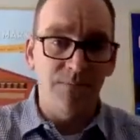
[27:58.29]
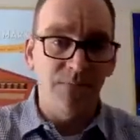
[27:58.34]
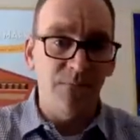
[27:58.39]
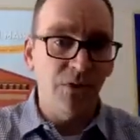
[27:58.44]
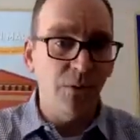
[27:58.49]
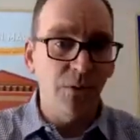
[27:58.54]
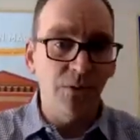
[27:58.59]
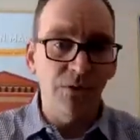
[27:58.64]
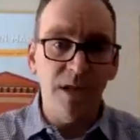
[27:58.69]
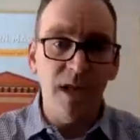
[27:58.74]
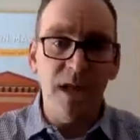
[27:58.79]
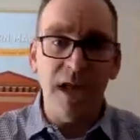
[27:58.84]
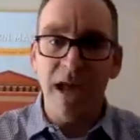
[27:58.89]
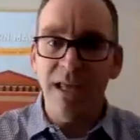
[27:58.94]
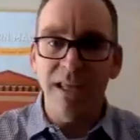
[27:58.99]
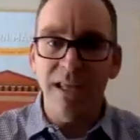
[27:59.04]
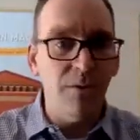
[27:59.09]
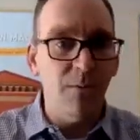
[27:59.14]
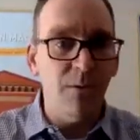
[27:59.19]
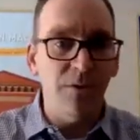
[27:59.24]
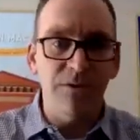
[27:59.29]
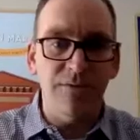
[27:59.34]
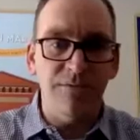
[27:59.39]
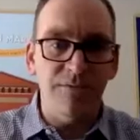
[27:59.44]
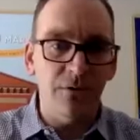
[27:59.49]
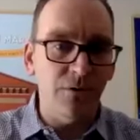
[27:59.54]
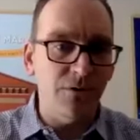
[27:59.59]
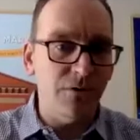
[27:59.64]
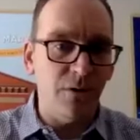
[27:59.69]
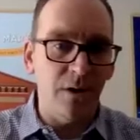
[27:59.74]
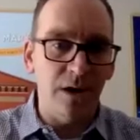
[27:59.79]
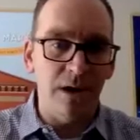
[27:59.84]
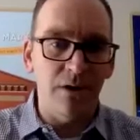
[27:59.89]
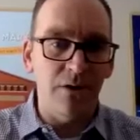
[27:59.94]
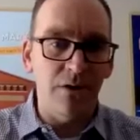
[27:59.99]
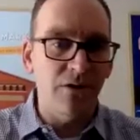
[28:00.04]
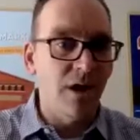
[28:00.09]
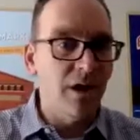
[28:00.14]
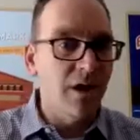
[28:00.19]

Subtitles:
Tuesday, I eat with the first grader.